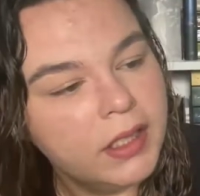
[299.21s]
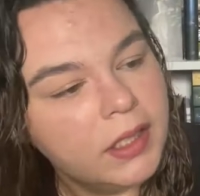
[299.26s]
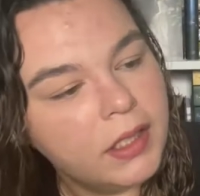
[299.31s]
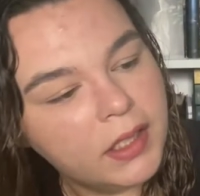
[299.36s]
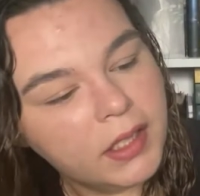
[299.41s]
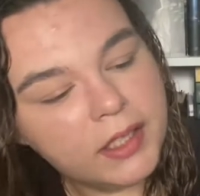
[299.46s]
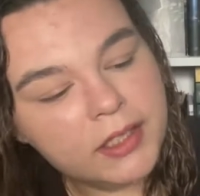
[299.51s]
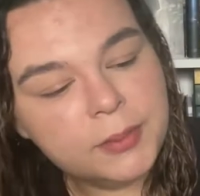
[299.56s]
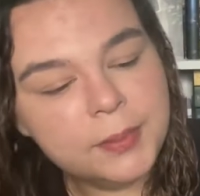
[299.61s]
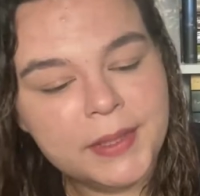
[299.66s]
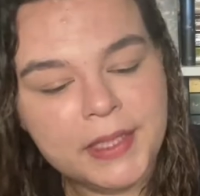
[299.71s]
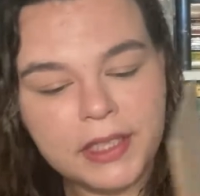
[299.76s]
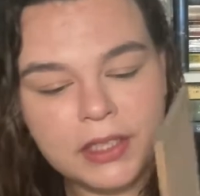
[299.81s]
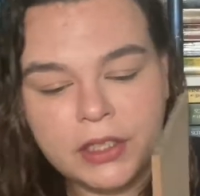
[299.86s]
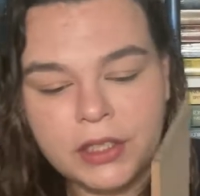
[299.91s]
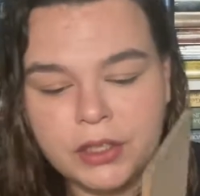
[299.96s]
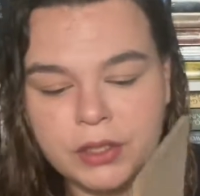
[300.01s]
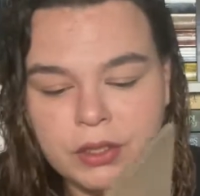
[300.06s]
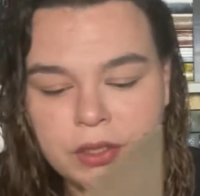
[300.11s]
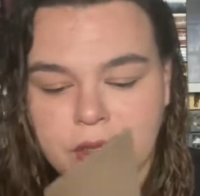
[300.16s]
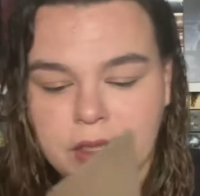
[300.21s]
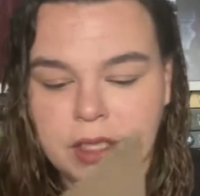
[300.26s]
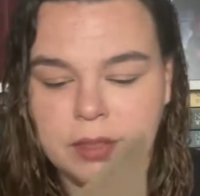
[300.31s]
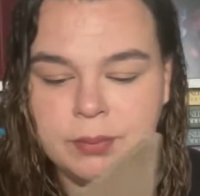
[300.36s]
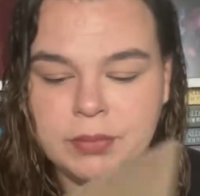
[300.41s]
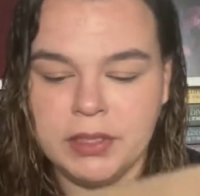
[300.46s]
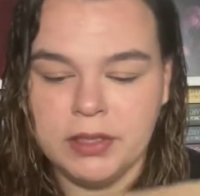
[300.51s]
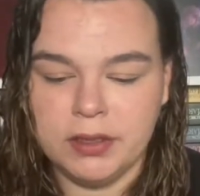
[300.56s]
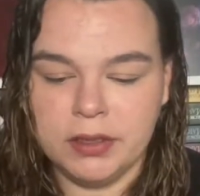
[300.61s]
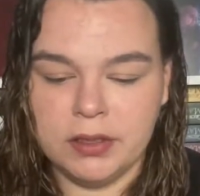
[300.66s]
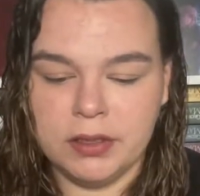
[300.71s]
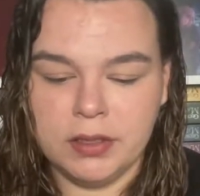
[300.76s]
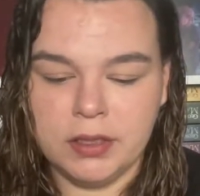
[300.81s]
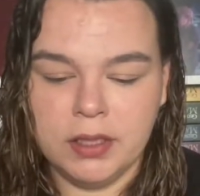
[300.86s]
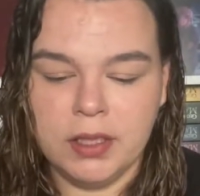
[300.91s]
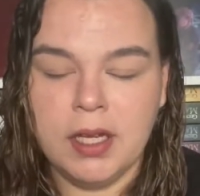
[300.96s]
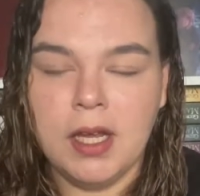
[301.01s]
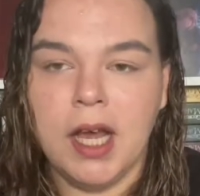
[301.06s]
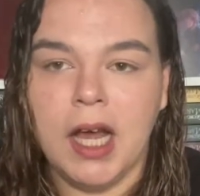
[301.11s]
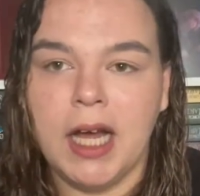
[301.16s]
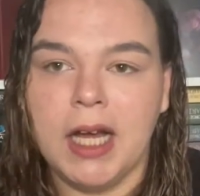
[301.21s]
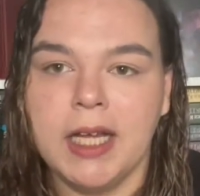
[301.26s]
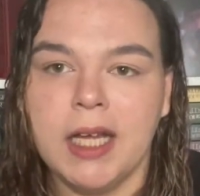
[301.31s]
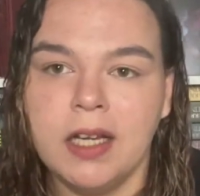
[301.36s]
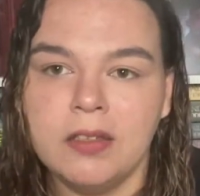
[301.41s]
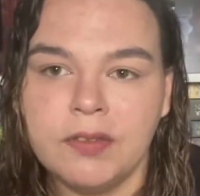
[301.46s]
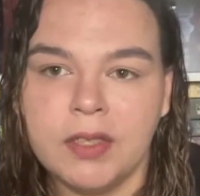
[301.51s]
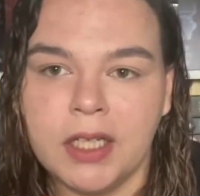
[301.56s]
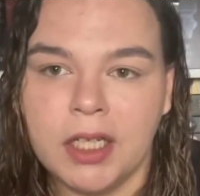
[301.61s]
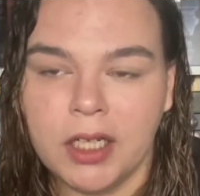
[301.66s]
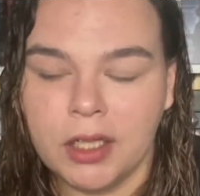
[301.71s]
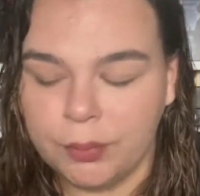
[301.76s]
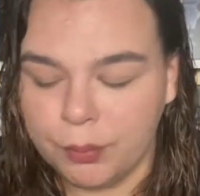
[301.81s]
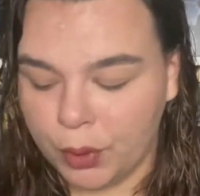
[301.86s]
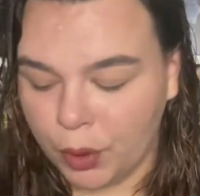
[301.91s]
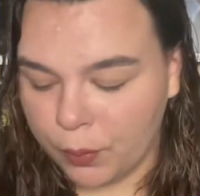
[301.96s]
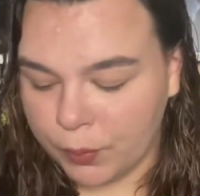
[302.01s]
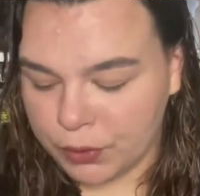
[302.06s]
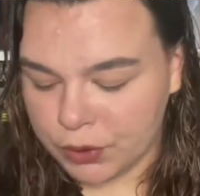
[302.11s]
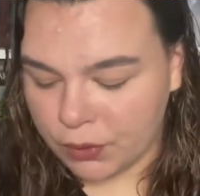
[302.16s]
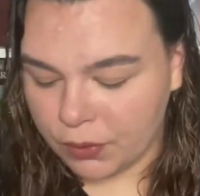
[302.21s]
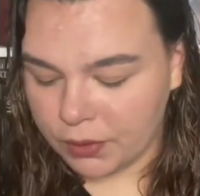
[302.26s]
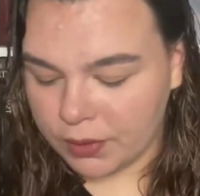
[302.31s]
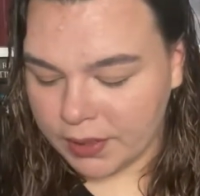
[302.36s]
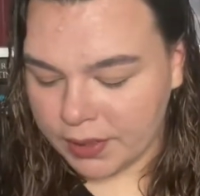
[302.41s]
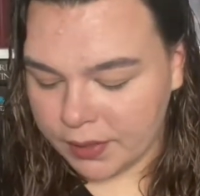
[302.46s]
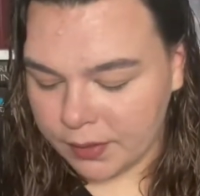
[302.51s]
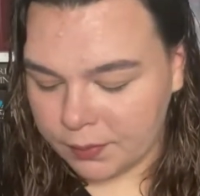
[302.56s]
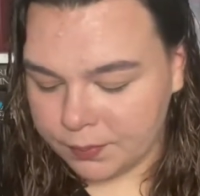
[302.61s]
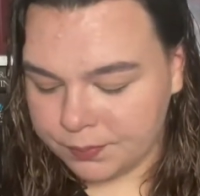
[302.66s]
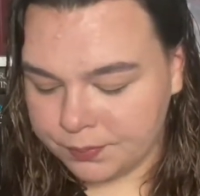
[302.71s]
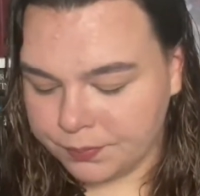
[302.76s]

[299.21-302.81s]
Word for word: That's pretty cute. I mean, I have a pop socket,